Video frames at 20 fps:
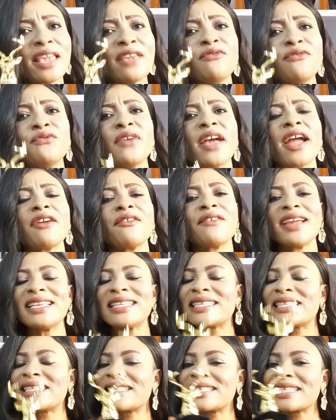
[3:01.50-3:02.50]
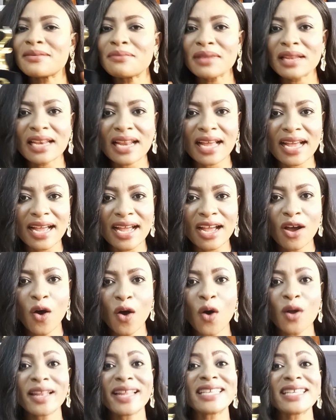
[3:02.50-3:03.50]
very similar
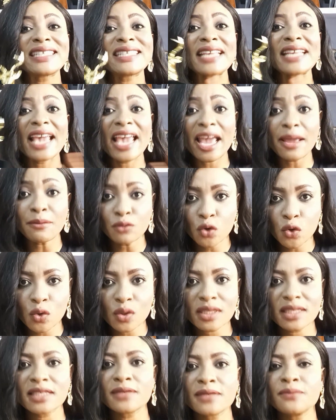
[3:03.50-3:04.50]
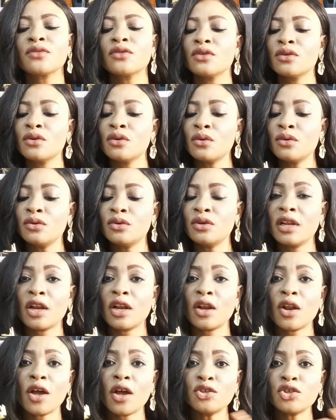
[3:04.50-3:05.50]
or the same notes. The
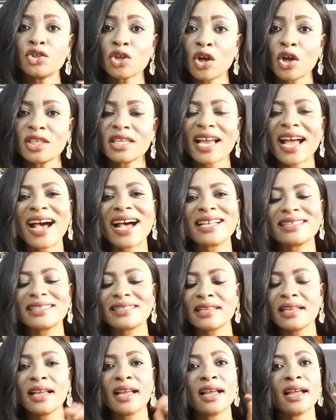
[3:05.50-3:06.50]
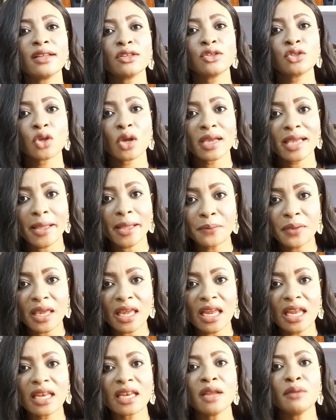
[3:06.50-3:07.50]
Lord George has tonka
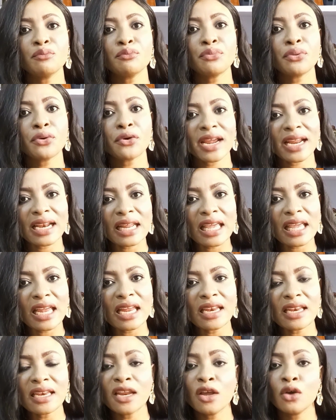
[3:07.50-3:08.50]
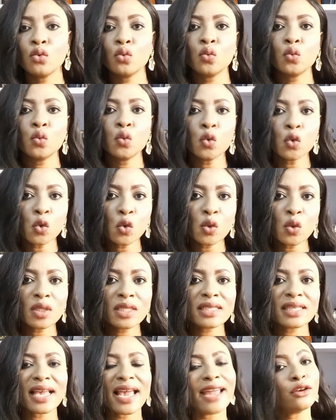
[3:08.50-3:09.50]
bean, praline,
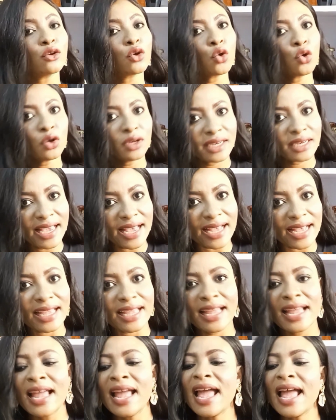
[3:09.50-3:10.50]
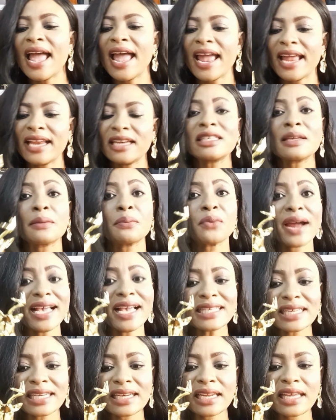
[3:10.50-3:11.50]
woods, and cognac. And
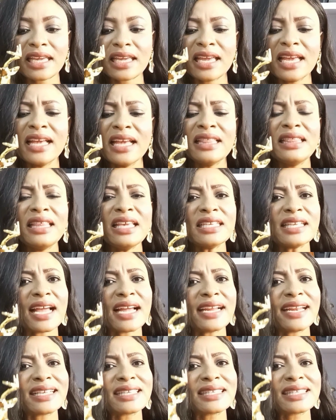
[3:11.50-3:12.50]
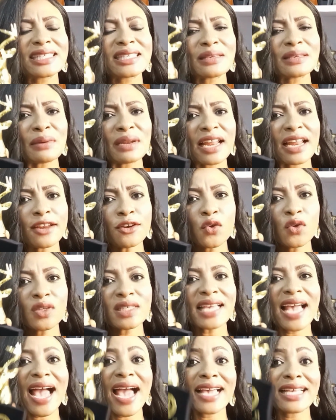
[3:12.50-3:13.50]
surprisingly, these are the similar notes
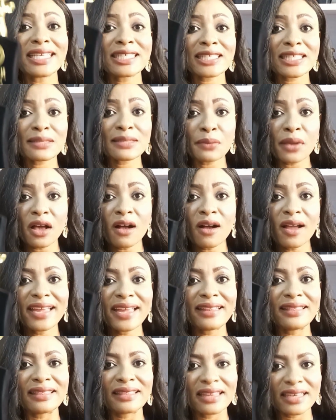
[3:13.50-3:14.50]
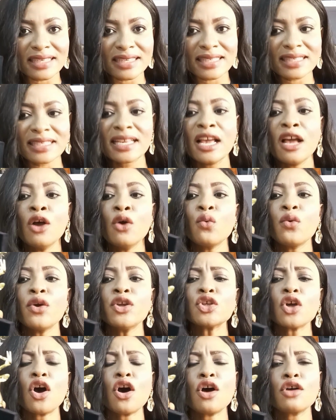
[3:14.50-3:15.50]
I smell in this,
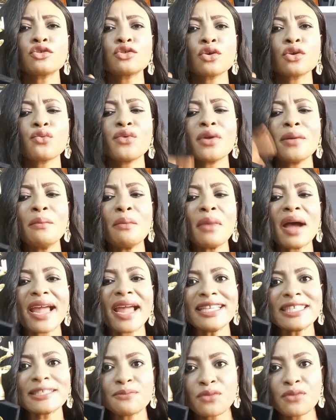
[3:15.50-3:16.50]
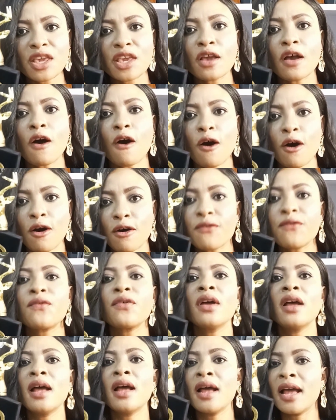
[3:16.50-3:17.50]
which also reminds me of
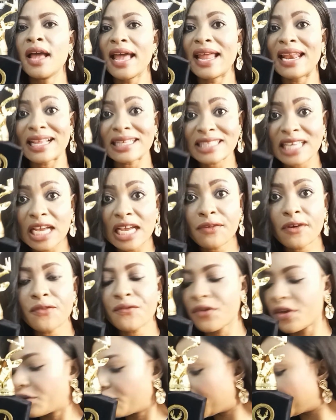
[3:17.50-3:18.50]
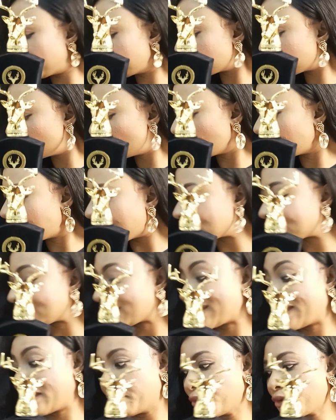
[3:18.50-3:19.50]
a Lattafa fragrance known as
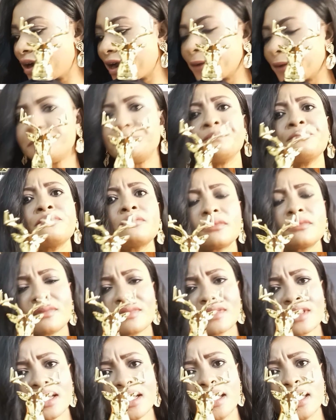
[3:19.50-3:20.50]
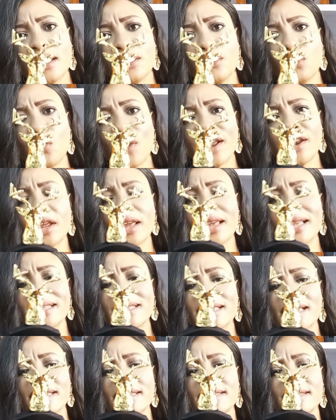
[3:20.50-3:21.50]
Camera. When
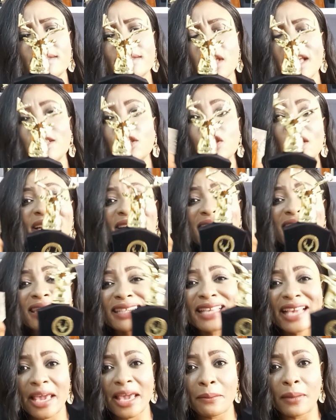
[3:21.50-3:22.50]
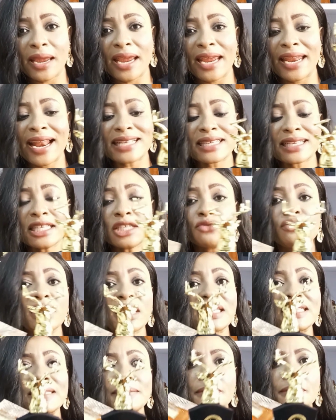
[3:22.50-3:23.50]
it's not the same, it doesn't
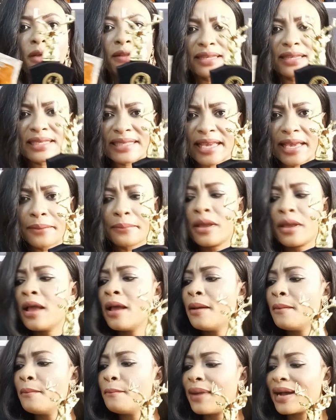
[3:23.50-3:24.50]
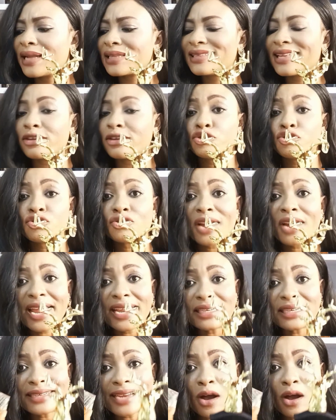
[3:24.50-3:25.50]
really smell the same, but the dry
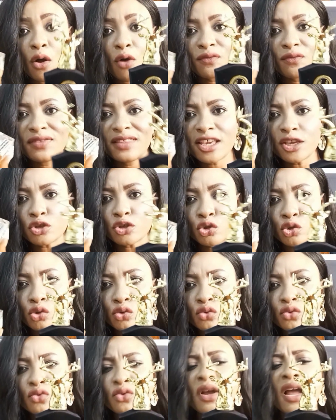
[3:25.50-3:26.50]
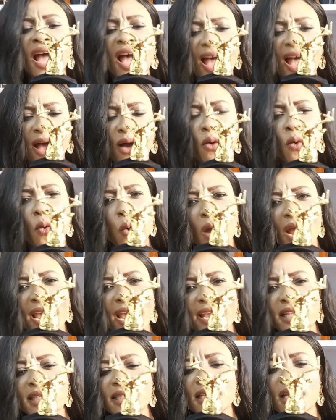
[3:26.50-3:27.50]
down of these two are quite